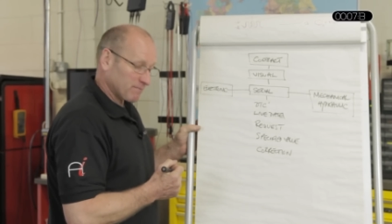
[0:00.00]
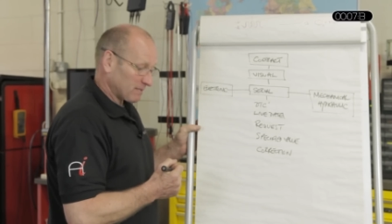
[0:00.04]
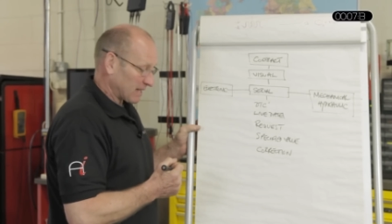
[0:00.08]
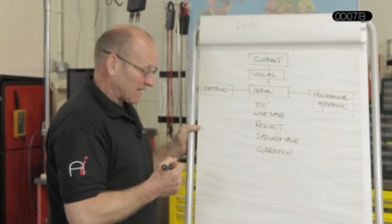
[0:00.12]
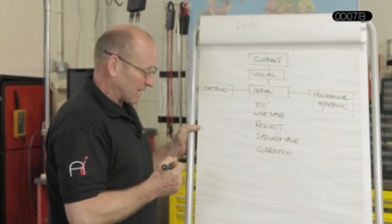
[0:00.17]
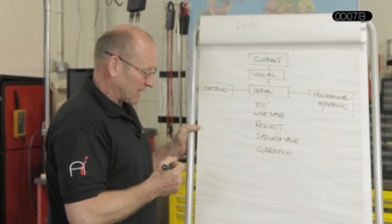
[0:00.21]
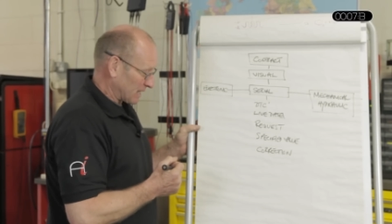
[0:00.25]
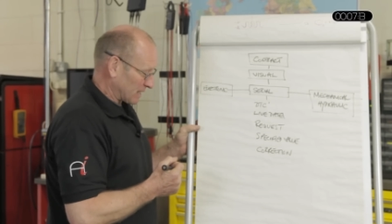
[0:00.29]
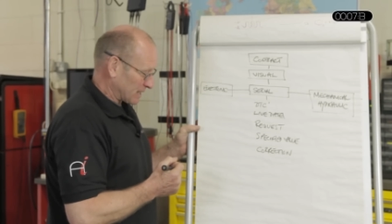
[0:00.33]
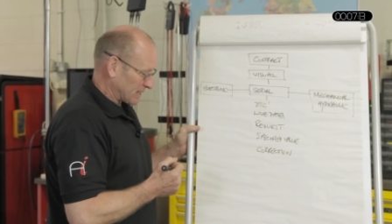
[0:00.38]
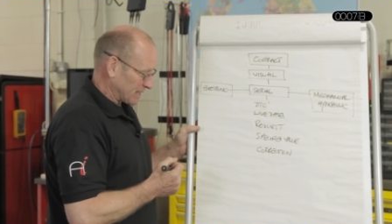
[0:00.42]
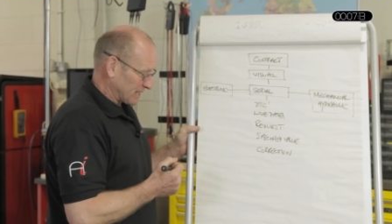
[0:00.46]

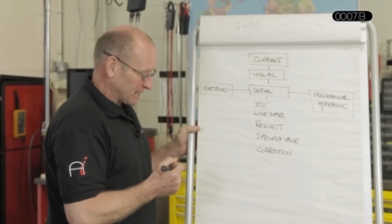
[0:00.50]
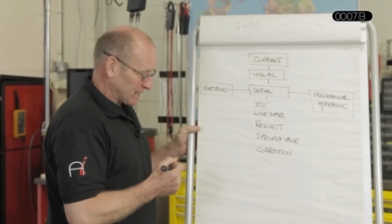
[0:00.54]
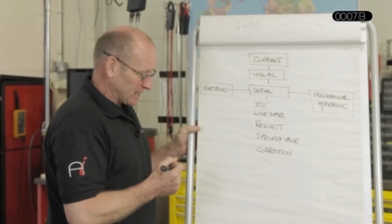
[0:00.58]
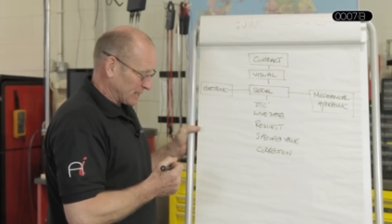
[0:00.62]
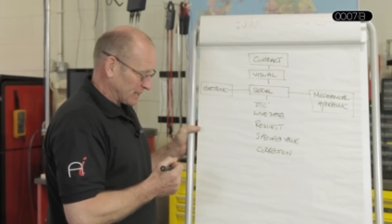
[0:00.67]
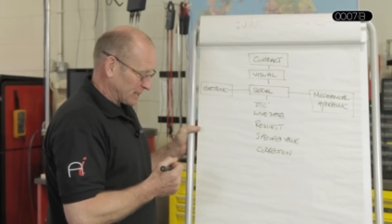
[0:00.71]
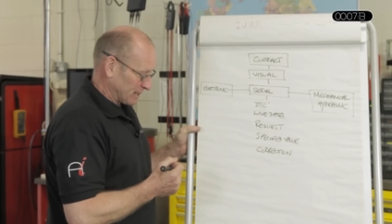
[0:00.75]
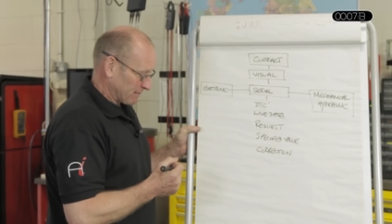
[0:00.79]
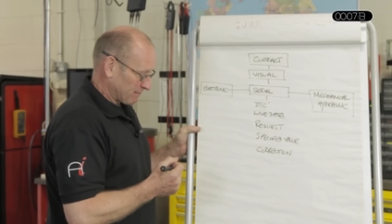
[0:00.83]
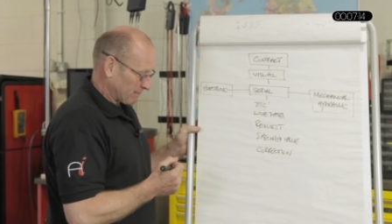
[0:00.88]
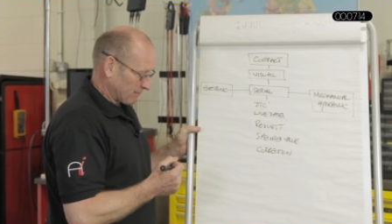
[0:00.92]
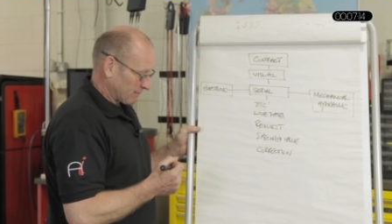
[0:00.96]

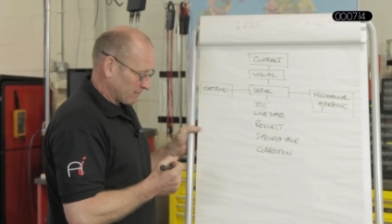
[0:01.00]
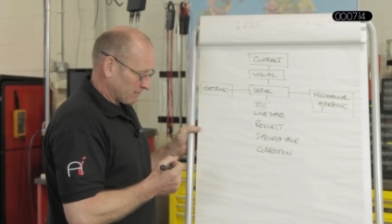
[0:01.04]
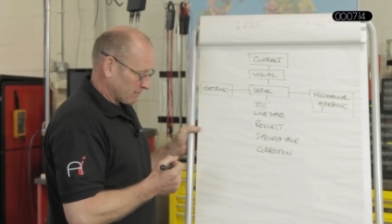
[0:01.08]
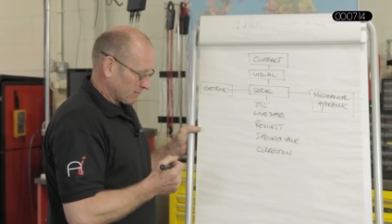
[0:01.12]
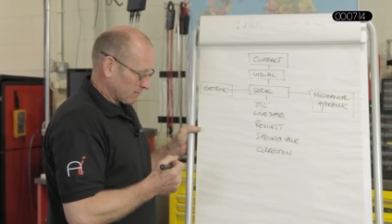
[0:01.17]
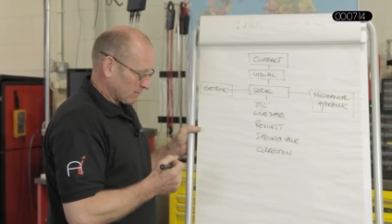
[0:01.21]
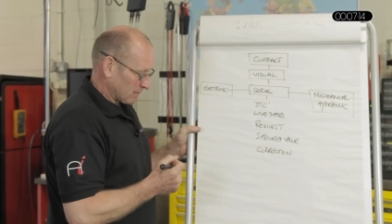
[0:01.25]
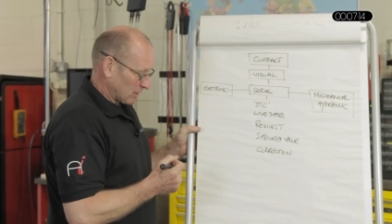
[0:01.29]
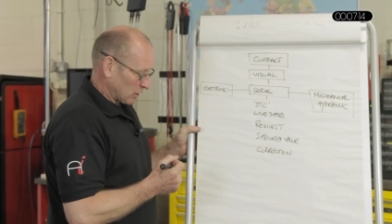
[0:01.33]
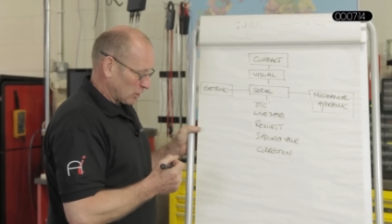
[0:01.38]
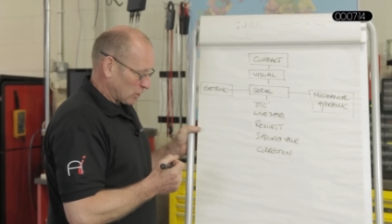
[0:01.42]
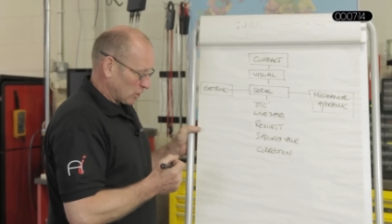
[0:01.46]
exists,
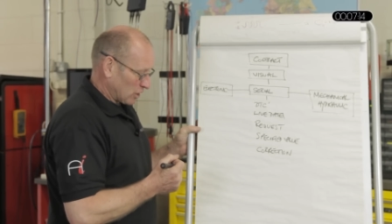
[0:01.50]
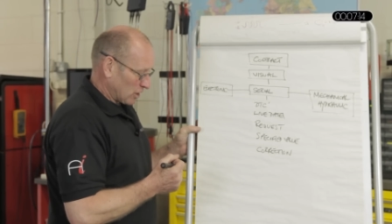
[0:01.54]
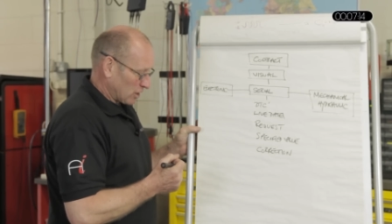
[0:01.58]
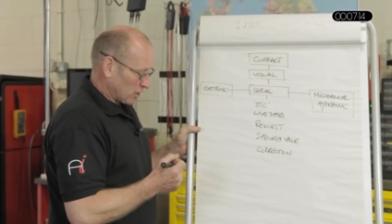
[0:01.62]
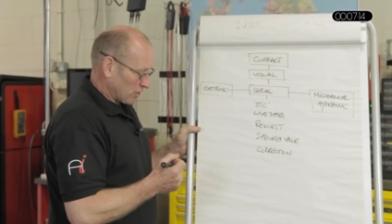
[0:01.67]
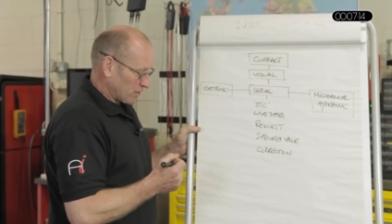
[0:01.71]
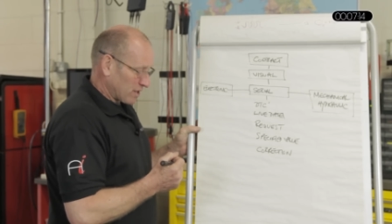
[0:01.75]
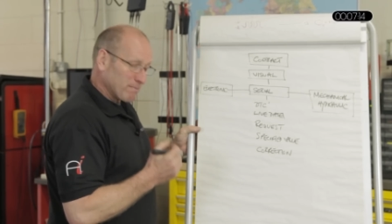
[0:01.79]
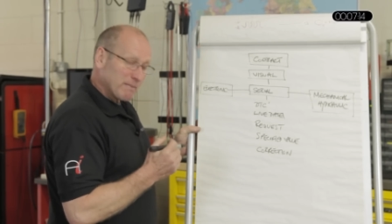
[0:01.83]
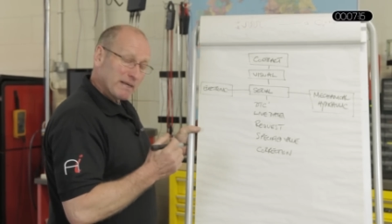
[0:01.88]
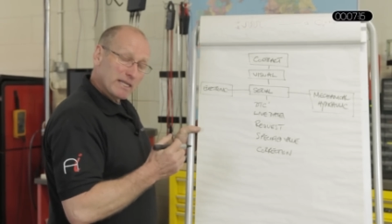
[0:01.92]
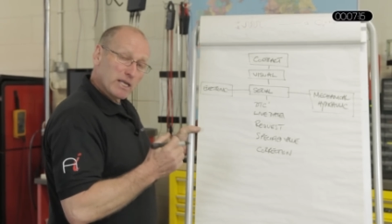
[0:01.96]

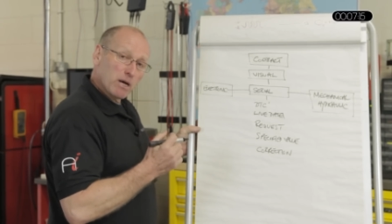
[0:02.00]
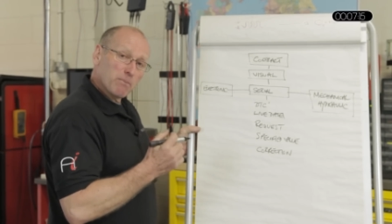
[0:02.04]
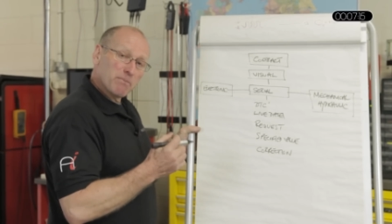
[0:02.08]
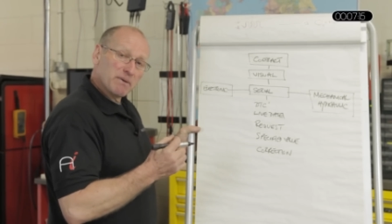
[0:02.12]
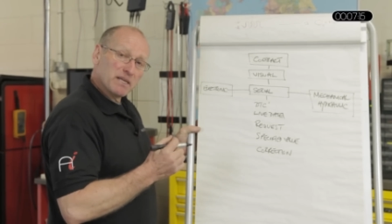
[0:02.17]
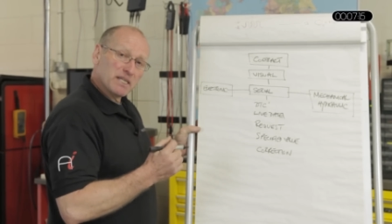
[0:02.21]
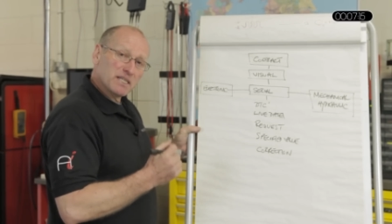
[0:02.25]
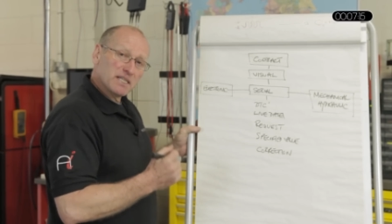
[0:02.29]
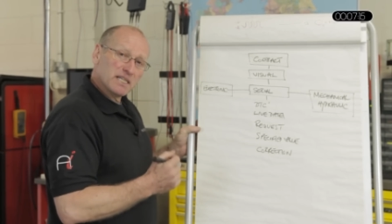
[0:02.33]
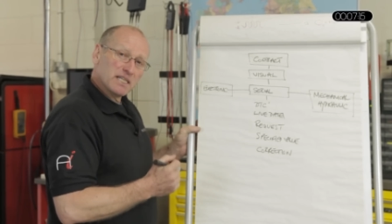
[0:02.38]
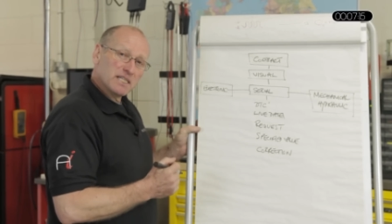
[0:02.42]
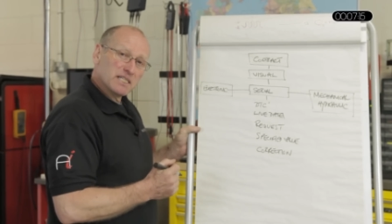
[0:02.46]
there may not be
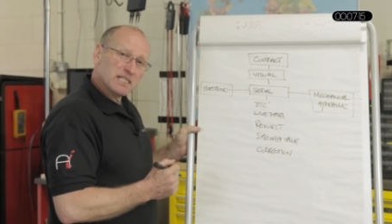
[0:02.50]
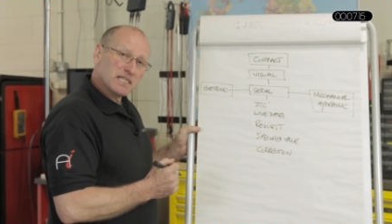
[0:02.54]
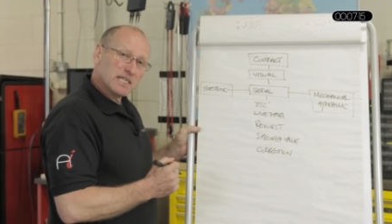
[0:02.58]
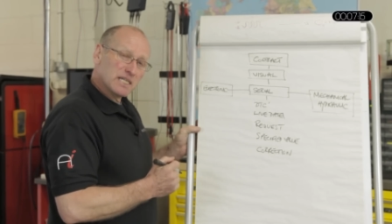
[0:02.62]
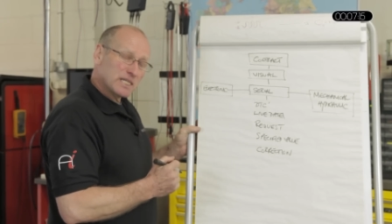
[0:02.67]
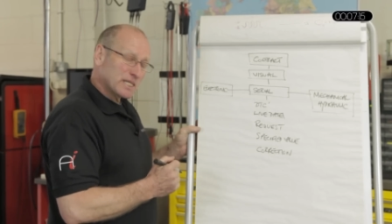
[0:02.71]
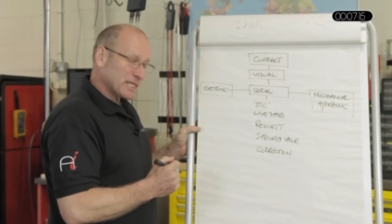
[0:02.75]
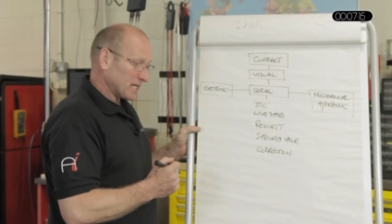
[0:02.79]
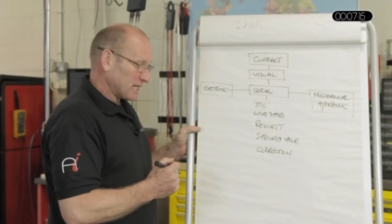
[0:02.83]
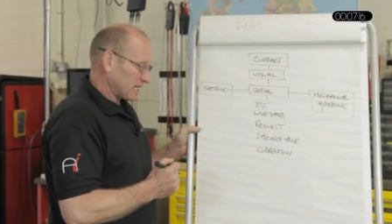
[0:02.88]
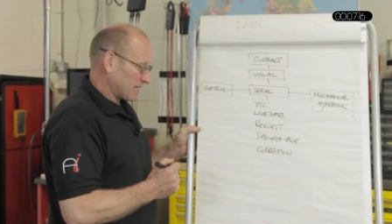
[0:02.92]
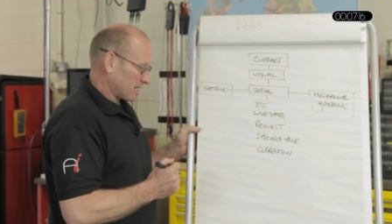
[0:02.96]
a
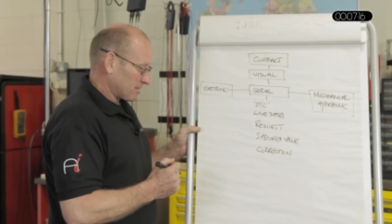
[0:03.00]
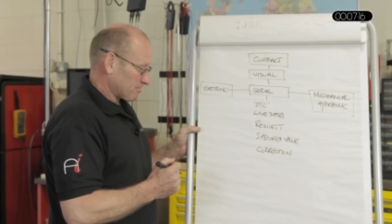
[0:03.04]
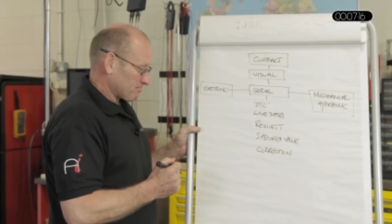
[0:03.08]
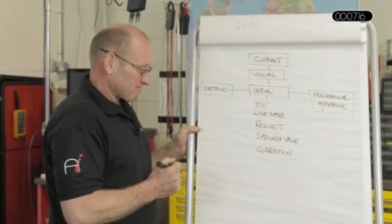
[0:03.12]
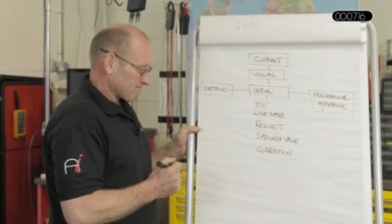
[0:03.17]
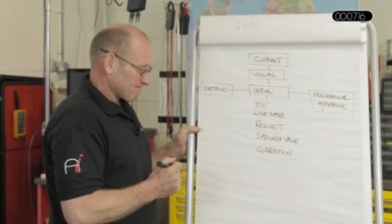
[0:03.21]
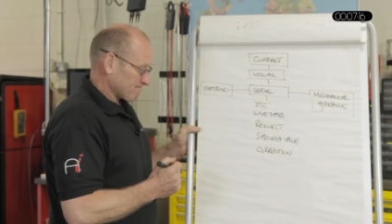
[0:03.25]
DTC,